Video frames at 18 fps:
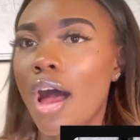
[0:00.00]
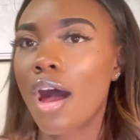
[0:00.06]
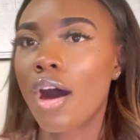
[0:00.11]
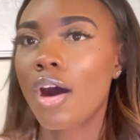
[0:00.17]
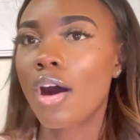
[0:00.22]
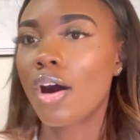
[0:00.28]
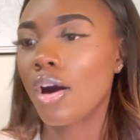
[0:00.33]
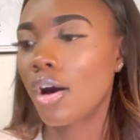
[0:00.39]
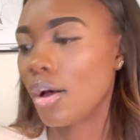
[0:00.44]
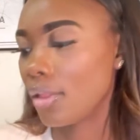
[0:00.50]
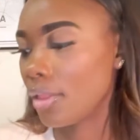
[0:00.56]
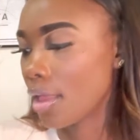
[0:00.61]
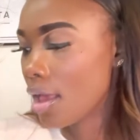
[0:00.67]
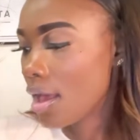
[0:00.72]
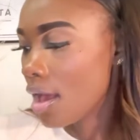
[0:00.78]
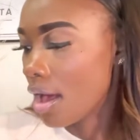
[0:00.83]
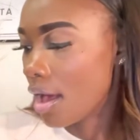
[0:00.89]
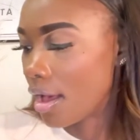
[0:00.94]
haul
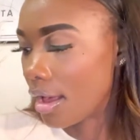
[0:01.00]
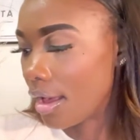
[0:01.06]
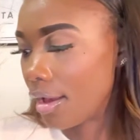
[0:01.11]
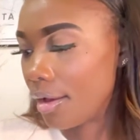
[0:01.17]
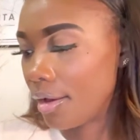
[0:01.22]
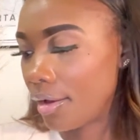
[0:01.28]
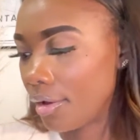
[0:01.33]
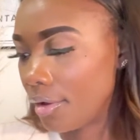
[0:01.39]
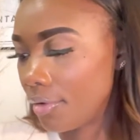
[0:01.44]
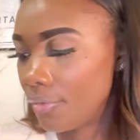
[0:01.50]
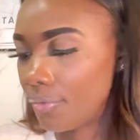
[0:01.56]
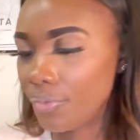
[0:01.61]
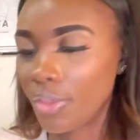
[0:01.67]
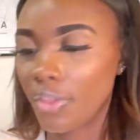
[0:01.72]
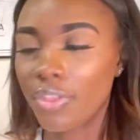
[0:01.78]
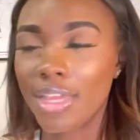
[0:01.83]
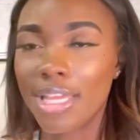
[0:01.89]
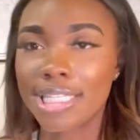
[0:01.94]
of the
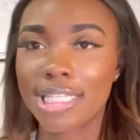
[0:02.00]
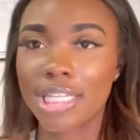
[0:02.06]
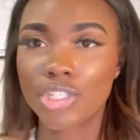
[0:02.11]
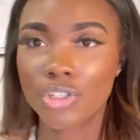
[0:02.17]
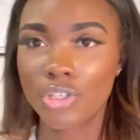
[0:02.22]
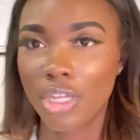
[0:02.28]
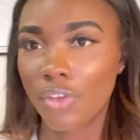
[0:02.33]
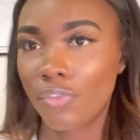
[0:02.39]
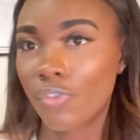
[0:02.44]
things that you need